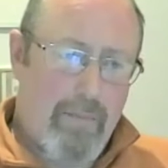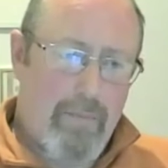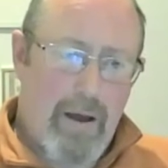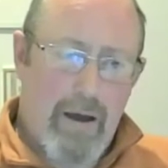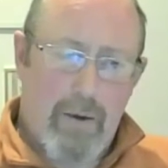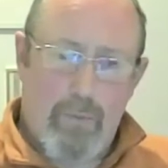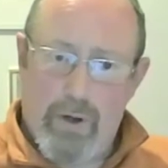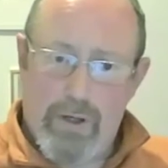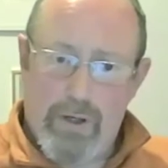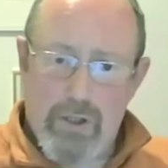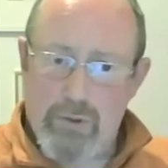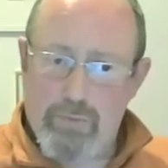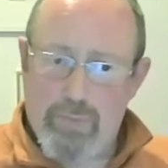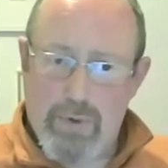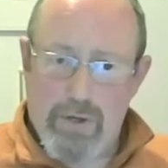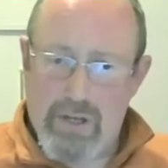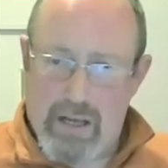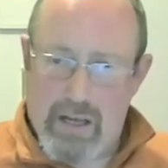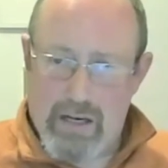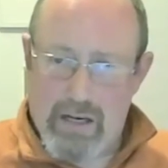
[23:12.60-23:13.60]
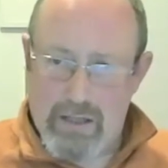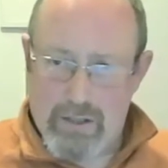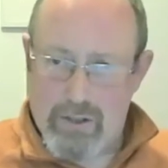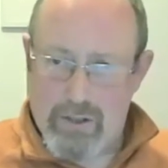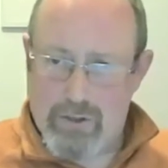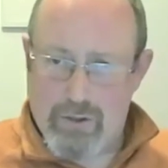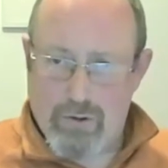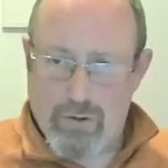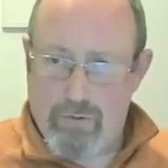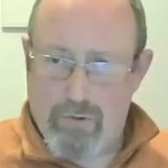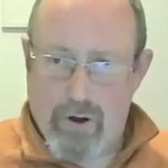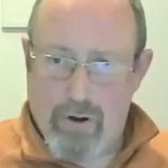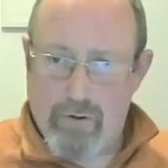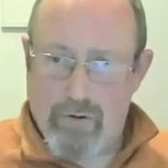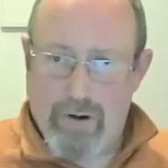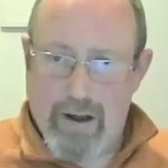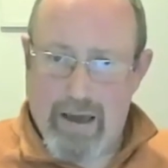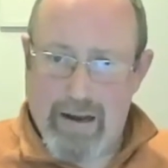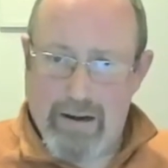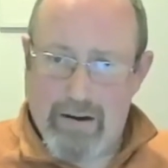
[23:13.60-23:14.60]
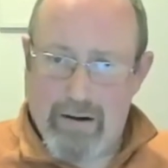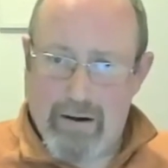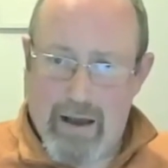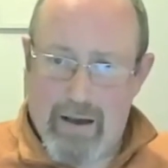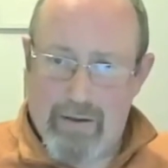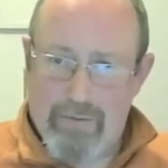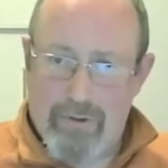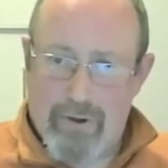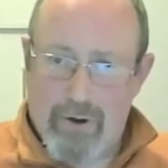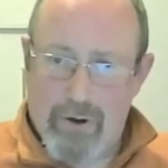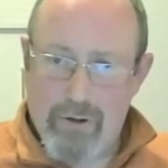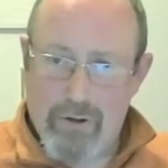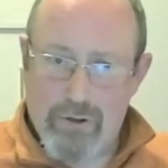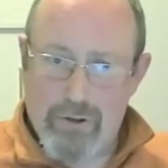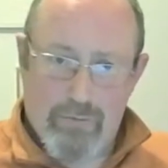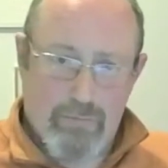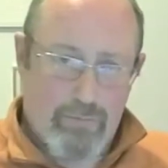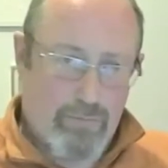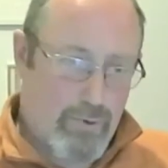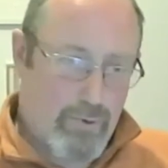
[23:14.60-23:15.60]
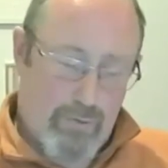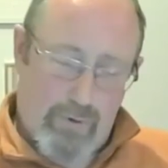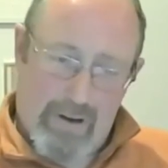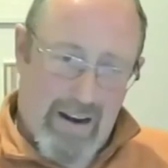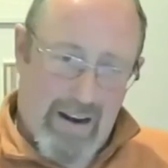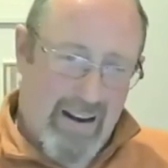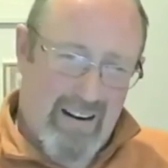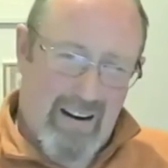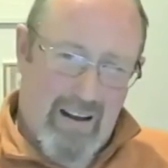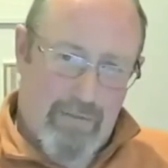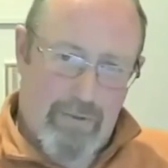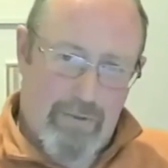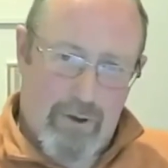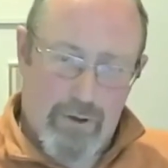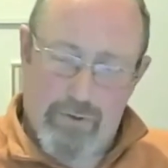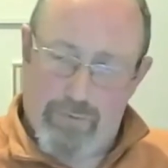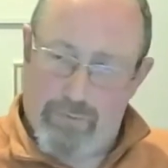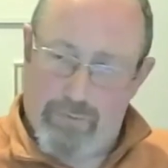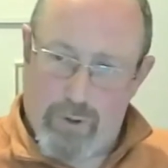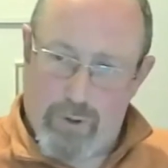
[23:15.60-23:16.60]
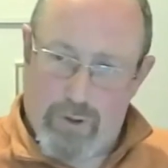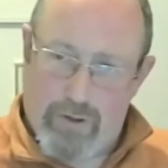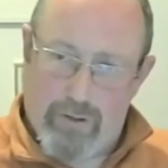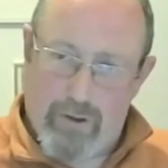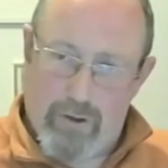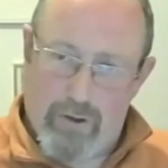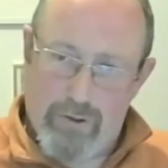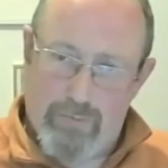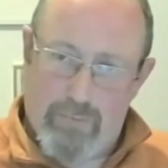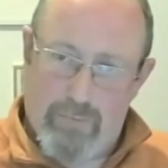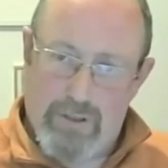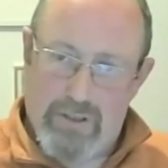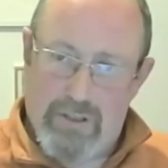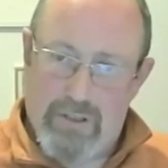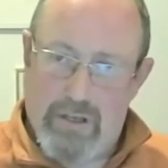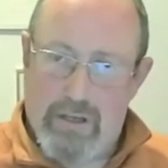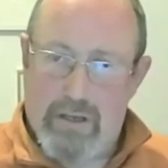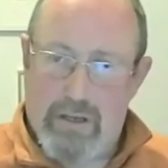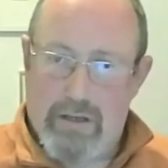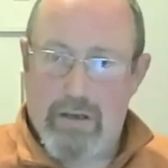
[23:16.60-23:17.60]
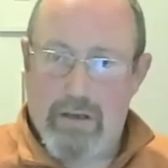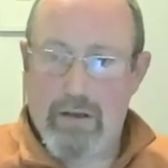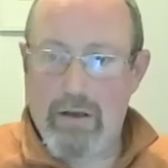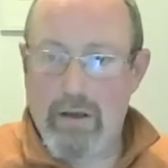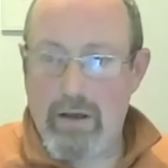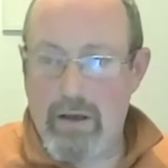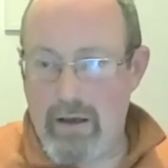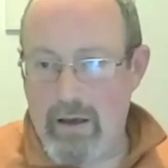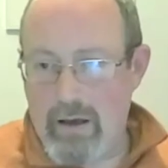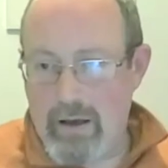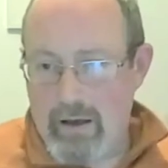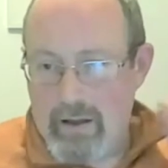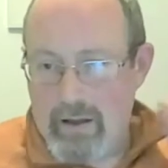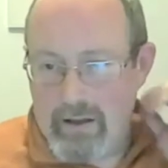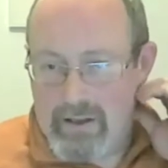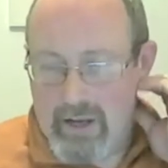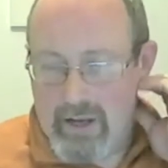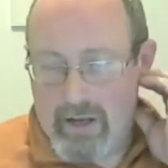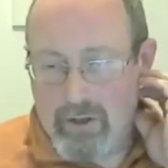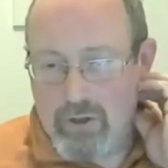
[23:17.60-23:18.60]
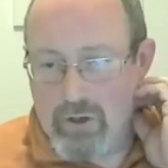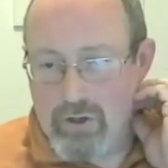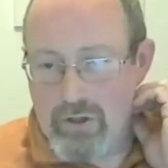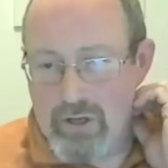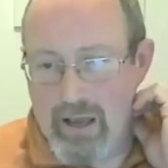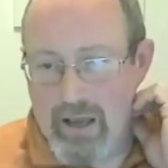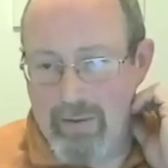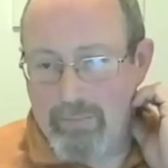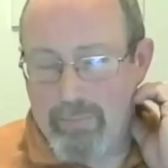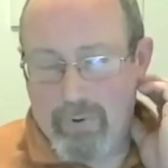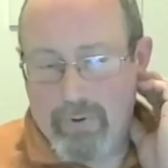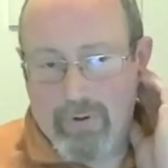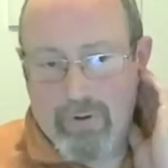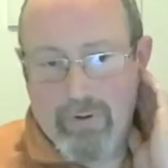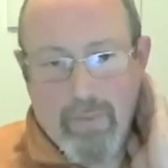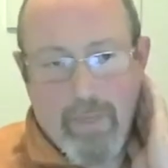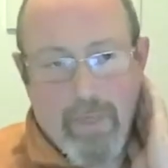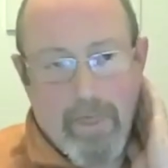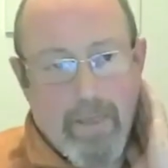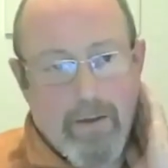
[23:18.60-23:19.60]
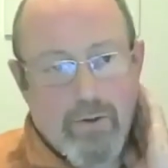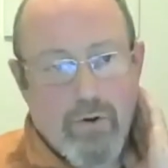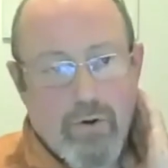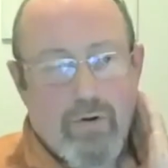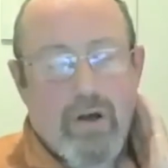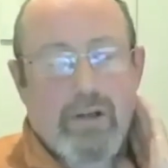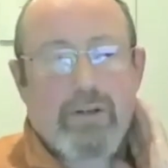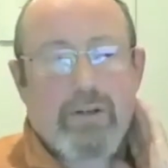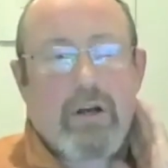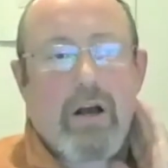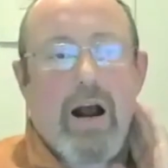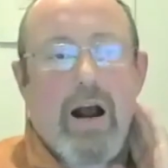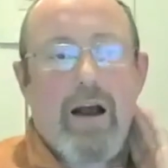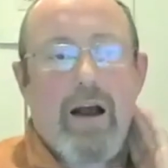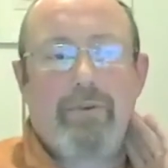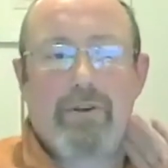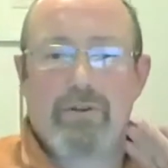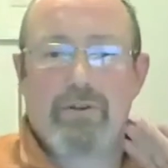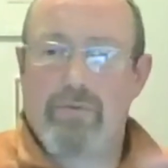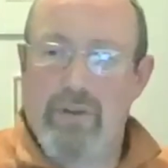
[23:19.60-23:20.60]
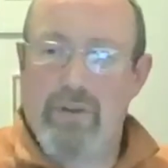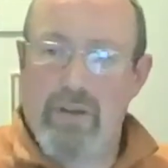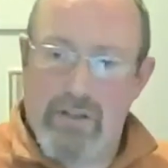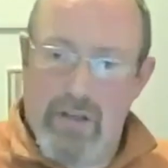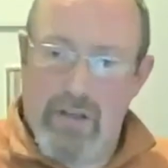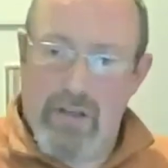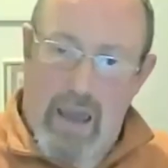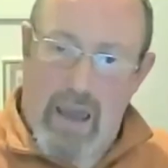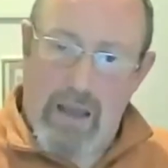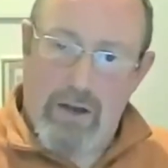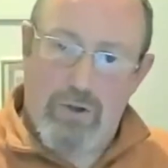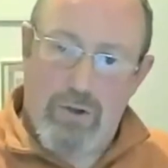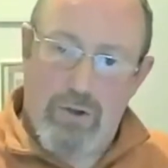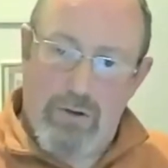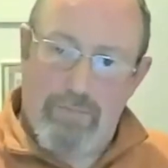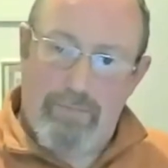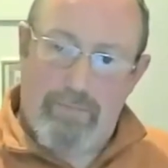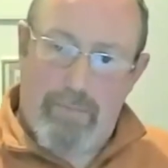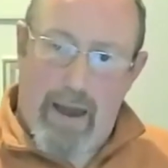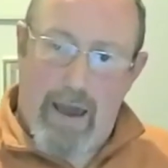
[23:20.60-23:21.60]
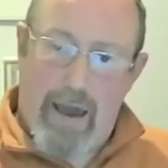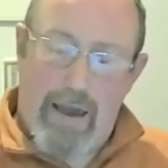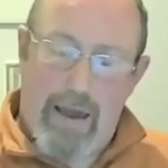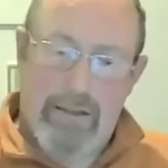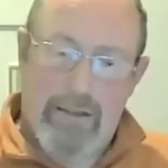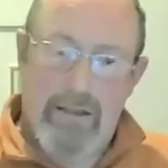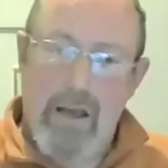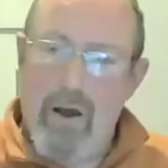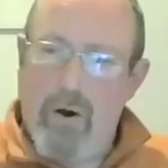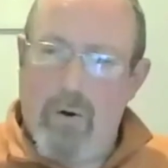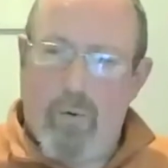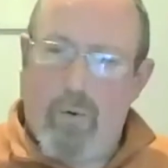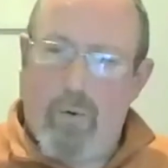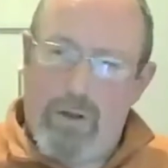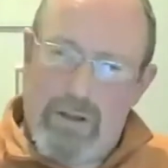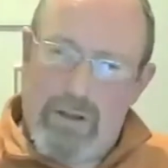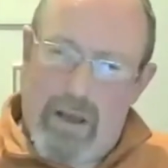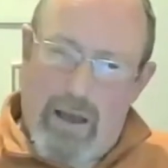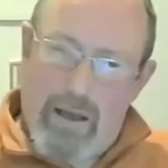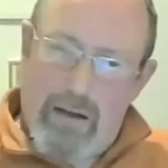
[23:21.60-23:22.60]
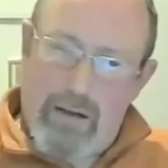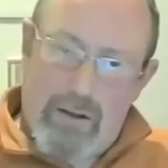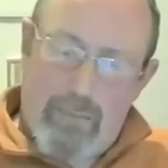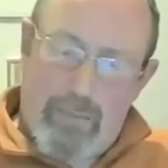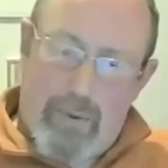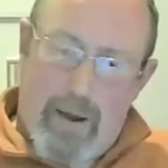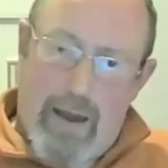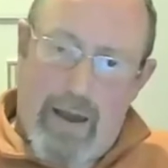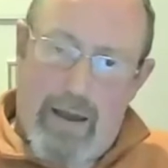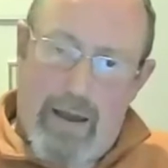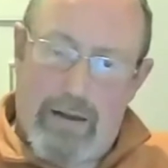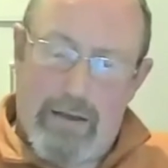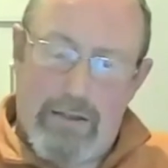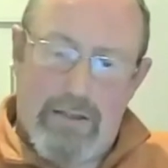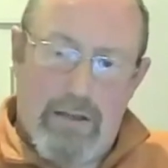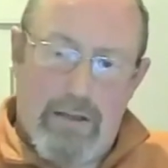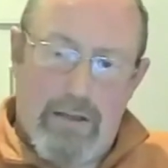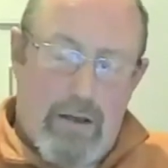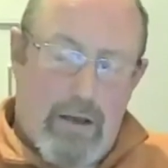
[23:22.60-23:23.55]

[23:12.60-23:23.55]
which has been dated to around 9,500, between 9,500 and 14,000 BCE, this ancient temple. So you've got the carvings of these ancient bags. Well, what the hell are the bags?